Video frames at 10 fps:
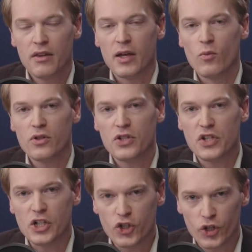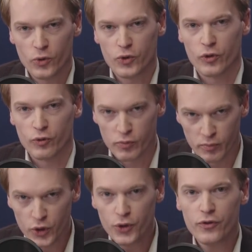They want to see children
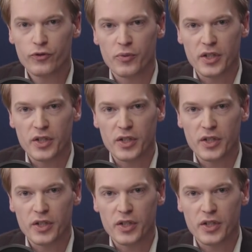removed from